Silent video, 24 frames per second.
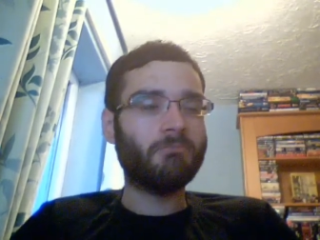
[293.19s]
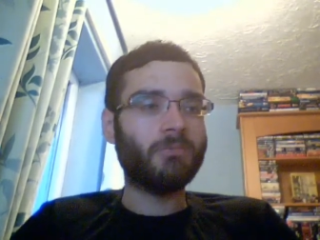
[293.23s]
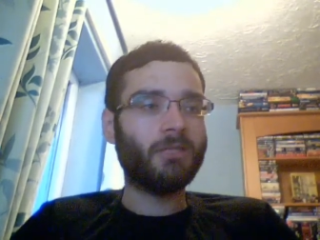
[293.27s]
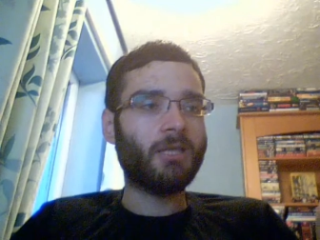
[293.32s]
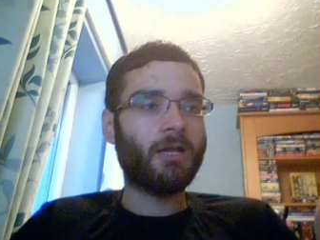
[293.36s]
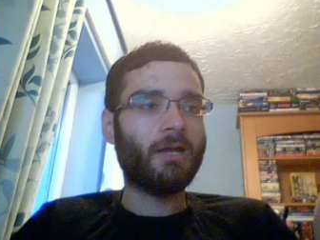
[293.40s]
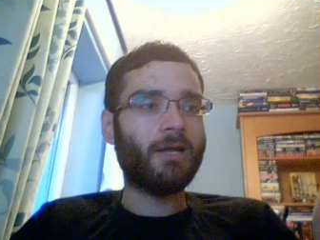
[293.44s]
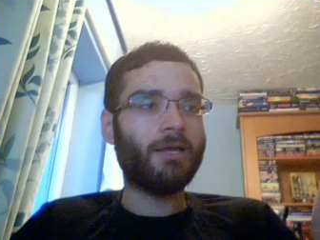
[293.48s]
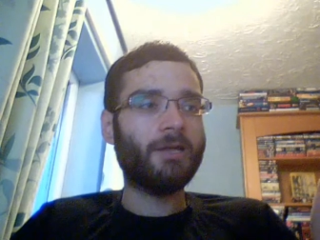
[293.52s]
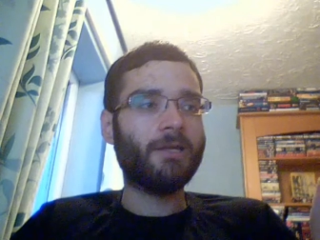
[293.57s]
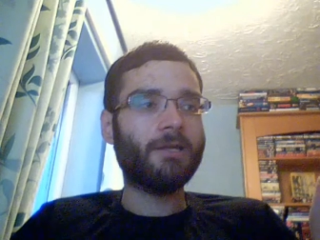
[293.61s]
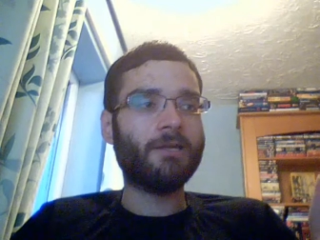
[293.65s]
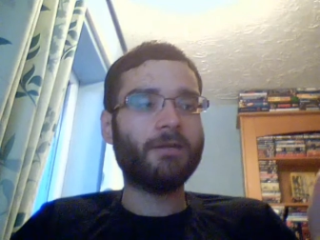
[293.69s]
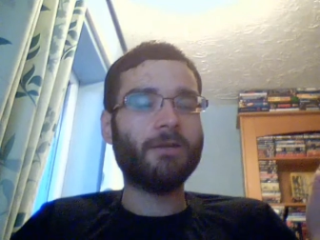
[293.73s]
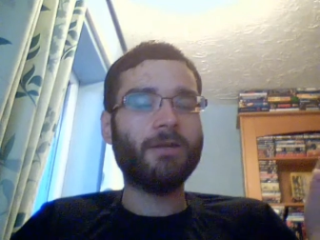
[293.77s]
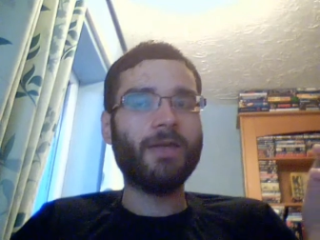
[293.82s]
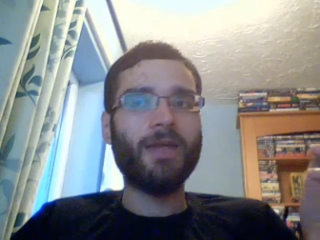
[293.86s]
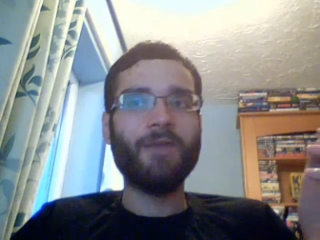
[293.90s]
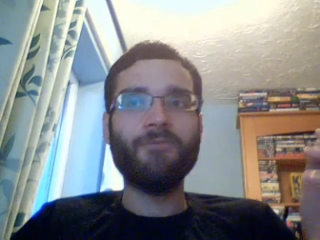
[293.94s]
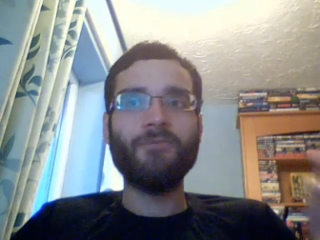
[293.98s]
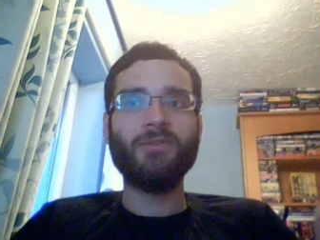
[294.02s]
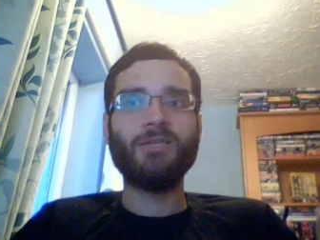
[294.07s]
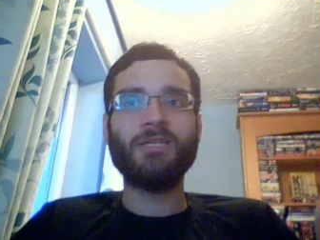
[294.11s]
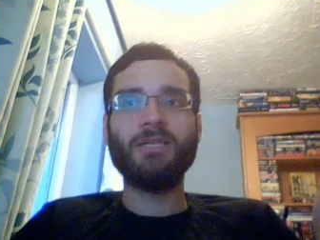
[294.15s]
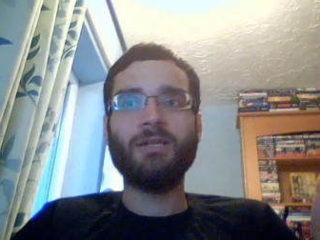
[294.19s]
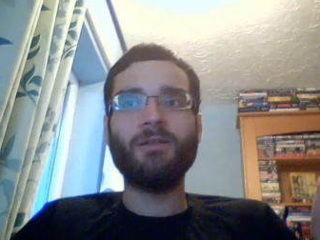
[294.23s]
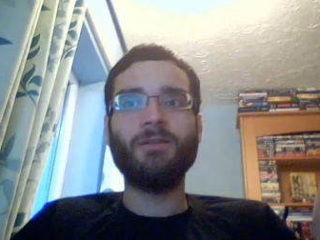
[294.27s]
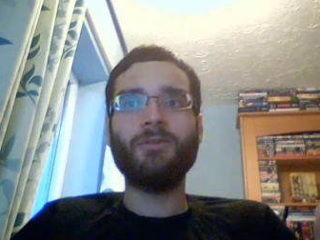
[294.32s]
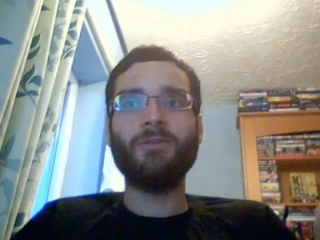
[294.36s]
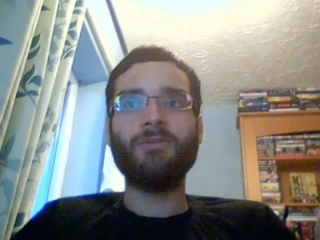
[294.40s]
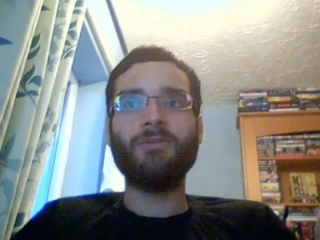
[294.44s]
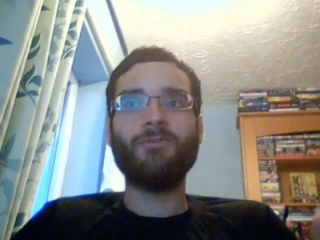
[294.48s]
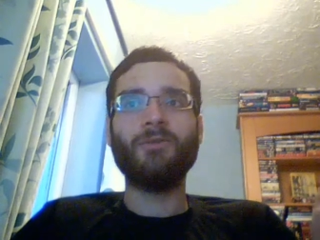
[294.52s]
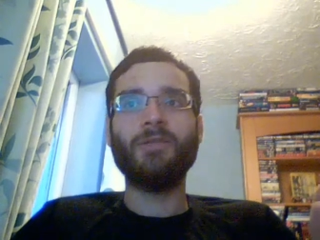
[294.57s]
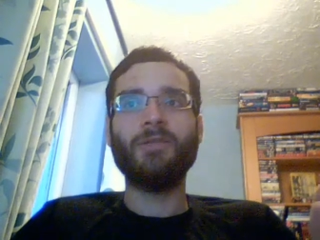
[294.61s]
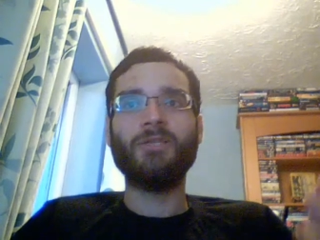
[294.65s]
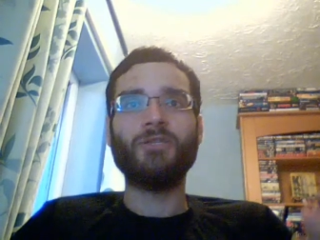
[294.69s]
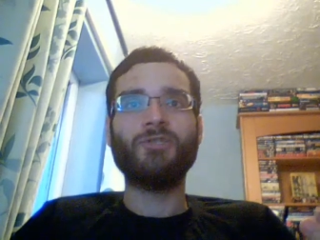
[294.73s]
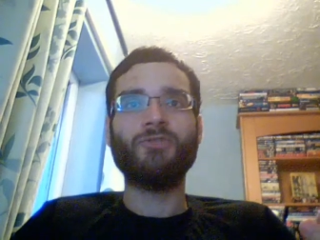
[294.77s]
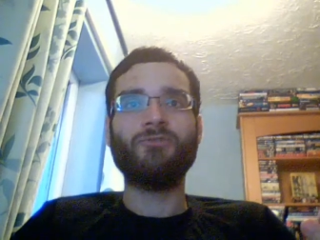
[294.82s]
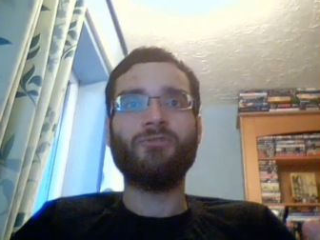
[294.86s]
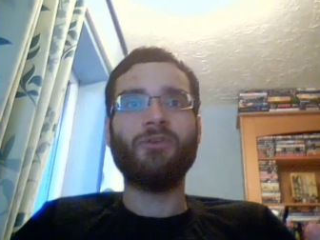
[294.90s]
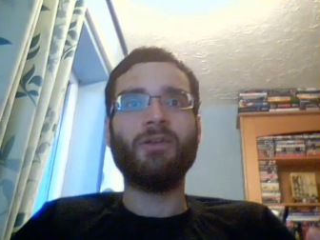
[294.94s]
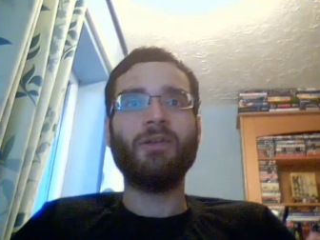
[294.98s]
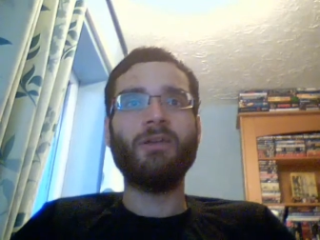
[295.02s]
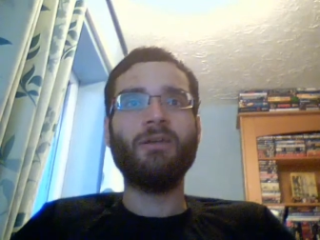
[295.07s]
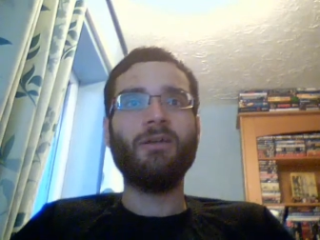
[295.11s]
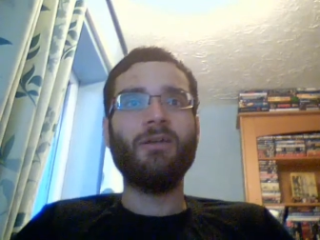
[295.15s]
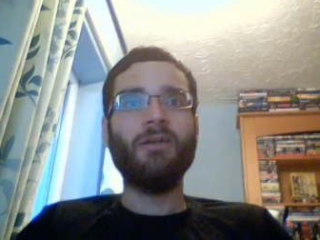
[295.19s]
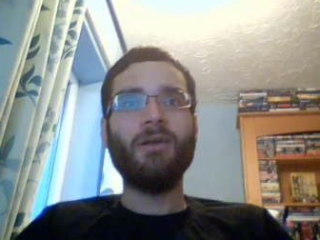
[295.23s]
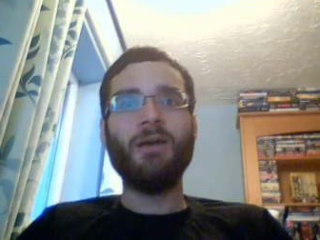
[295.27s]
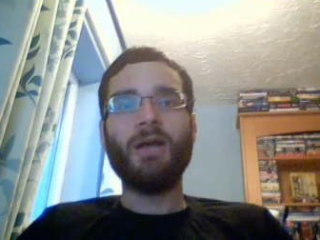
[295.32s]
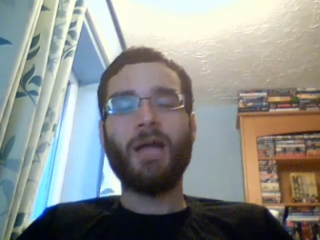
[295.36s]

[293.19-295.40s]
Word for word: like every single other industry,